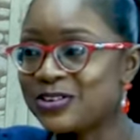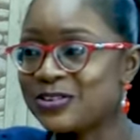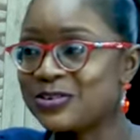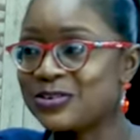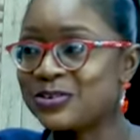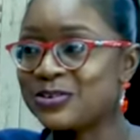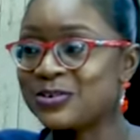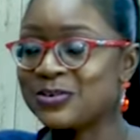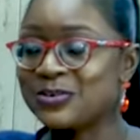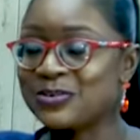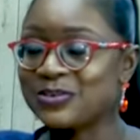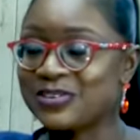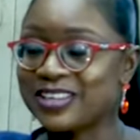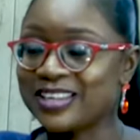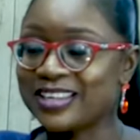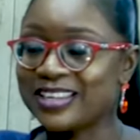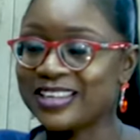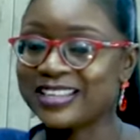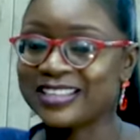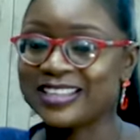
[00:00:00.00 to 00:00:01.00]
you know.
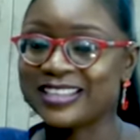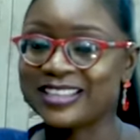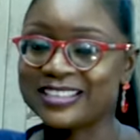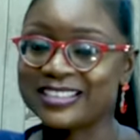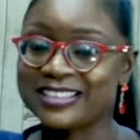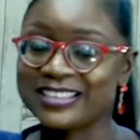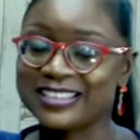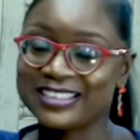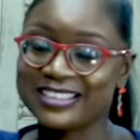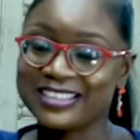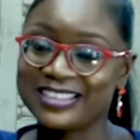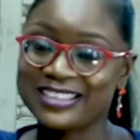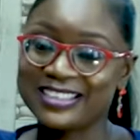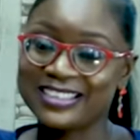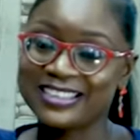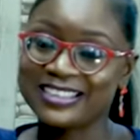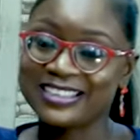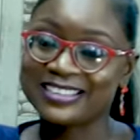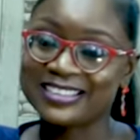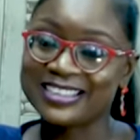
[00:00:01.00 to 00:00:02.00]
And then
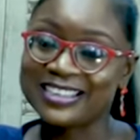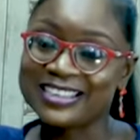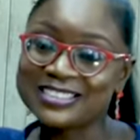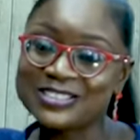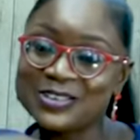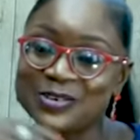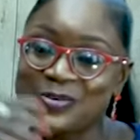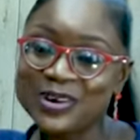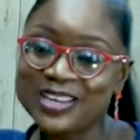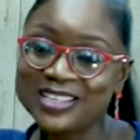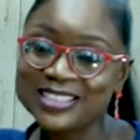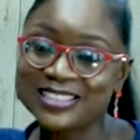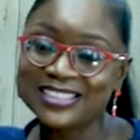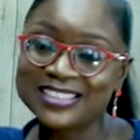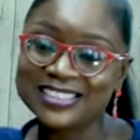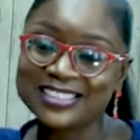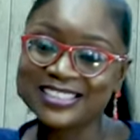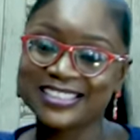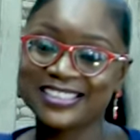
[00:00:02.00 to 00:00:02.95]
the letter went,